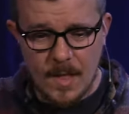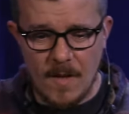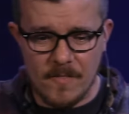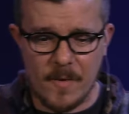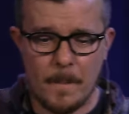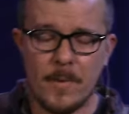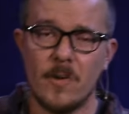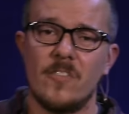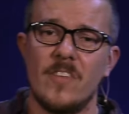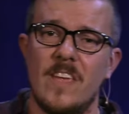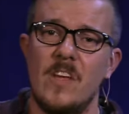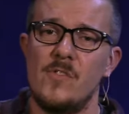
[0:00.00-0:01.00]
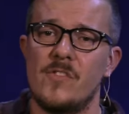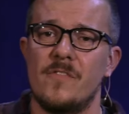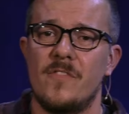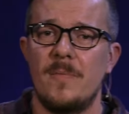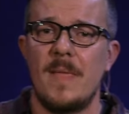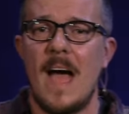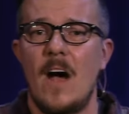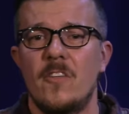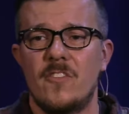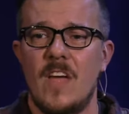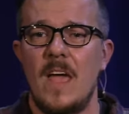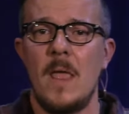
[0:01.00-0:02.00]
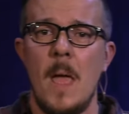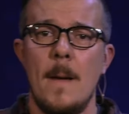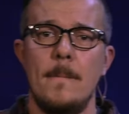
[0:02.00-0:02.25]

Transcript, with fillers: and from persecution from the outside